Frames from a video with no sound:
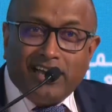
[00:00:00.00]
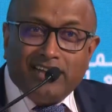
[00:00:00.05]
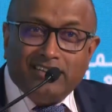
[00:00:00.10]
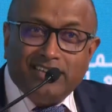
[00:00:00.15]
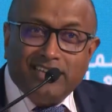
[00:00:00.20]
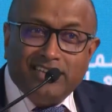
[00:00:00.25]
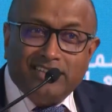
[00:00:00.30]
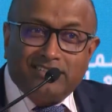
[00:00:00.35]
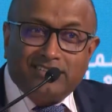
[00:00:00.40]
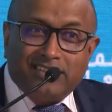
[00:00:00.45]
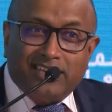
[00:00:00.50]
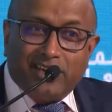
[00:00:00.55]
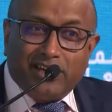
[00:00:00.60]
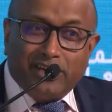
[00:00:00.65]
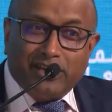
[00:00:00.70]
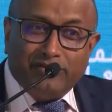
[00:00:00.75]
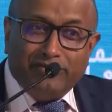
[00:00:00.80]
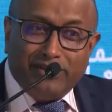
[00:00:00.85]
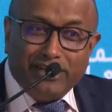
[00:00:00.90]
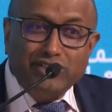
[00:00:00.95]
these
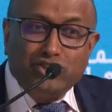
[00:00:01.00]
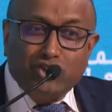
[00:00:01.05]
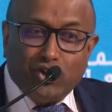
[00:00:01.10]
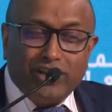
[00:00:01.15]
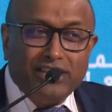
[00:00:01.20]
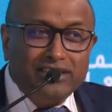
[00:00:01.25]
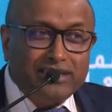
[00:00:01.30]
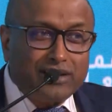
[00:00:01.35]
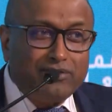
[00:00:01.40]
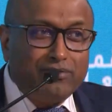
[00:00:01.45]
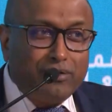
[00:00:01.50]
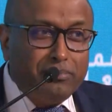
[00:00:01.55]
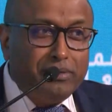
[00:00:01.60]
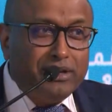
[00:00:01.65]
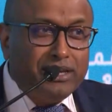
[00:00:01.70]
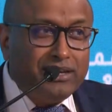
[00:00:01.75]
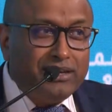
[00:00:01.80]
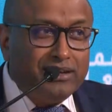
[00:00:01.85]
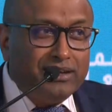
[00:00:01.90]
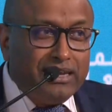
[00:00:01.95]
eventually there will
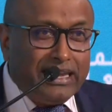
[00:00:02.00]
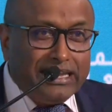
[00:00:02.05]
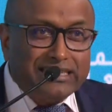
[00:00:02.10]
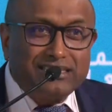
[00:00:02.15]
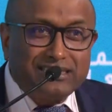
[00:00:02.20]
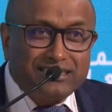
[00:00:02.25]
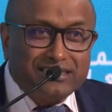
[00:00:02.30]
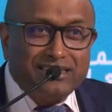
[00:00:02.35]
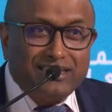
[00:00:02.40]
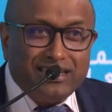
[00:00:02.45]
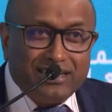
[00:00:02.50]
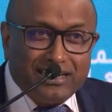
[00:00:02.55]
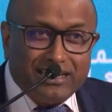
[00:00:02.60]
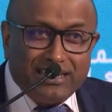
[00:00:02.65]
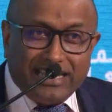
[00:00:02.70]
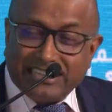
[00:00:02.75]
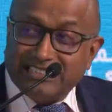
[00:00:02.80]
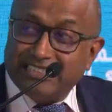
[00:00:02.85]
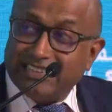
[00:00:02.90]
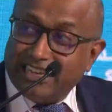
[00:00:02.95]
be less
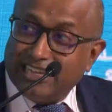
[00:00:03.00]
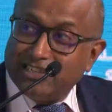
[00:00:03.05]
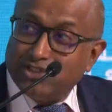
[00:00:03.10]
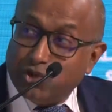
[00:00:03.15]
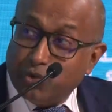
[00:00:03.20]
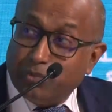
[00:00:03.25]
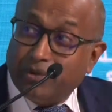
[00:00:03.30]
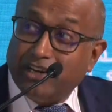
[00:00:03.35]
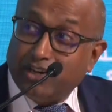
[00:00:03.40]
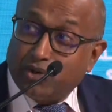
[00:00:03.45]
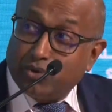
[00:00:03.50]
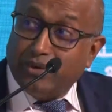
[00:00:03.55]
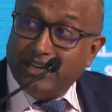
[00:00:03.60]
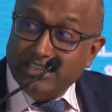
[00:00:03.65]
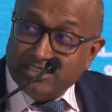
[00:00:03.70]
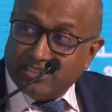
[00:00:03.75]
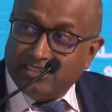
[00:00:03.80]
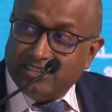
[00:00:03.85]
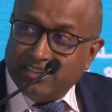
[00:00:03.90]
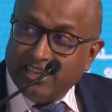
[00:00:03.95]
and less human
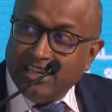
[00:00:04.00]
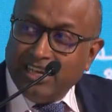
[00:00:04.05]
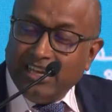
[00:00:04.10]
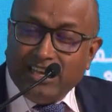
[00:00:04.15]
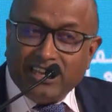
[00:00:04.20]
intervention